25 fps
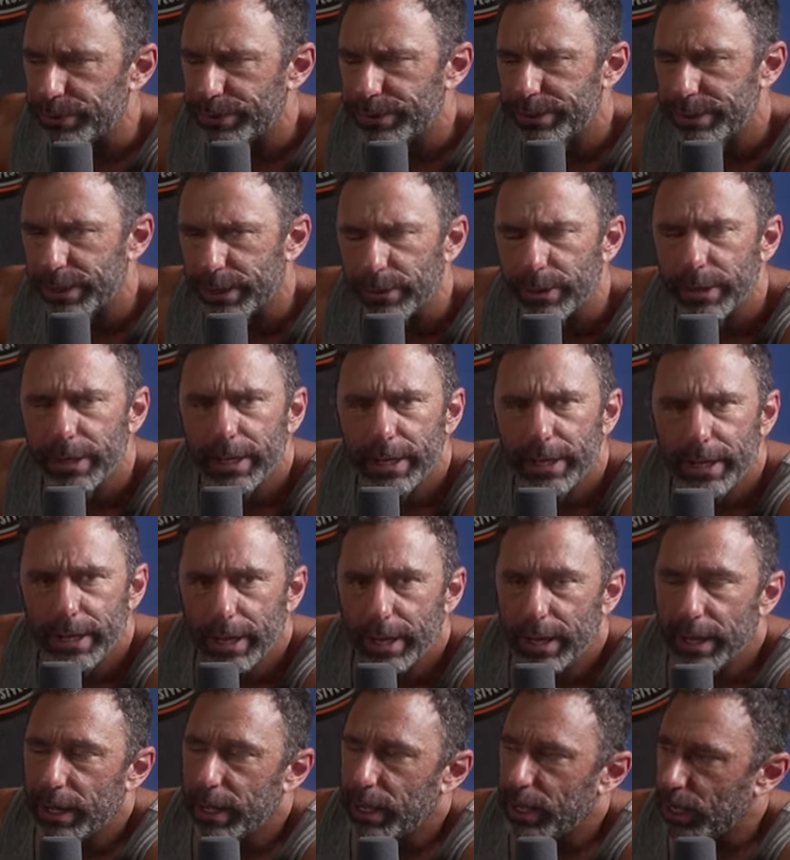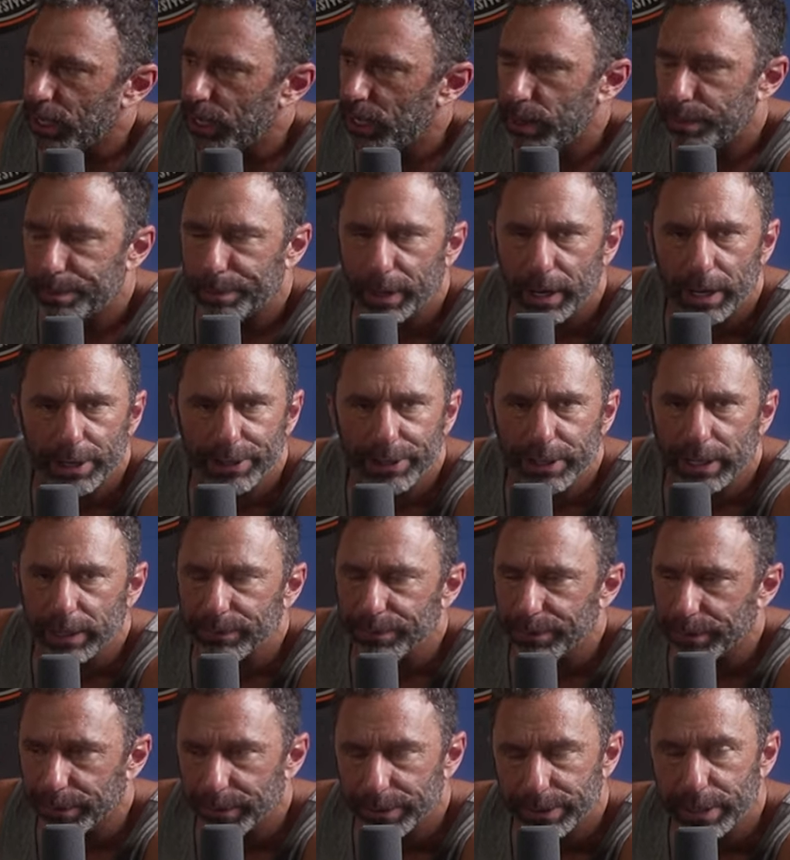So project
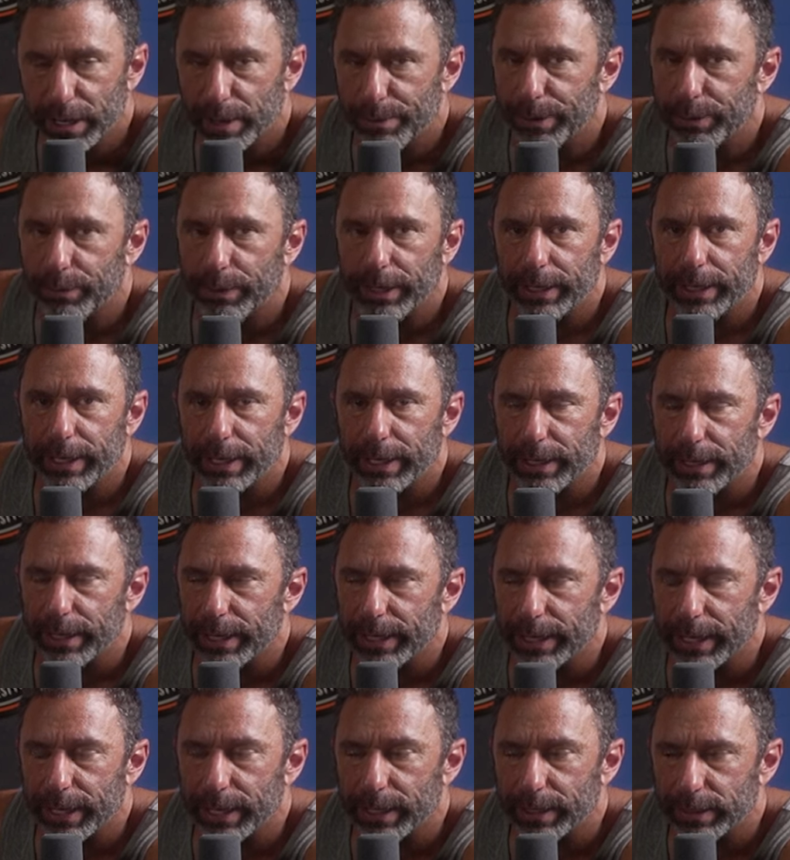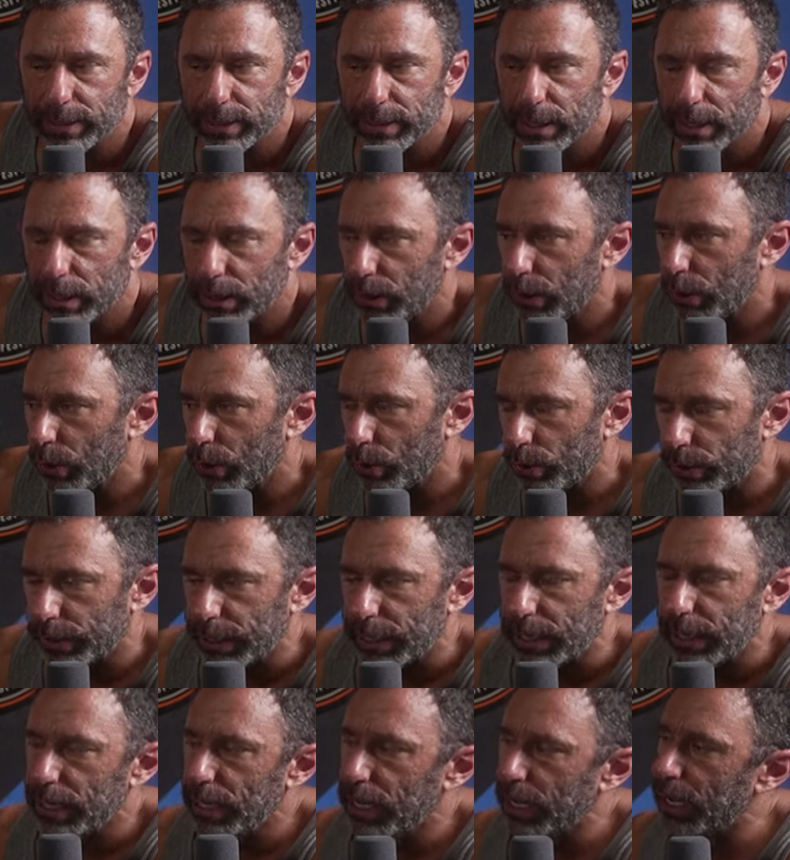for this coming weekend, I guess.
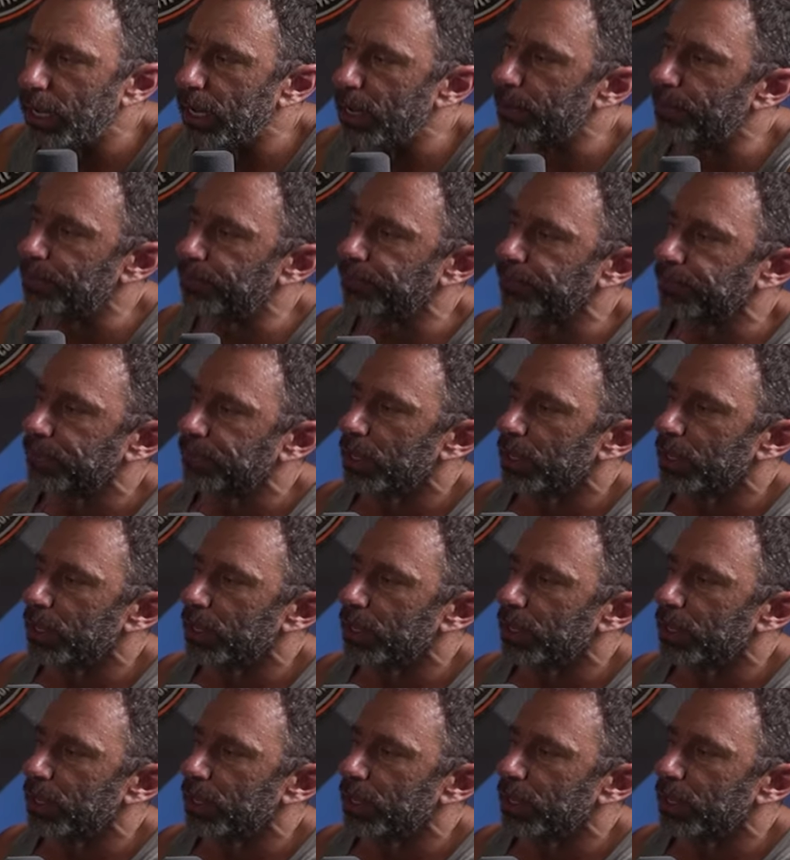Lordy. Um,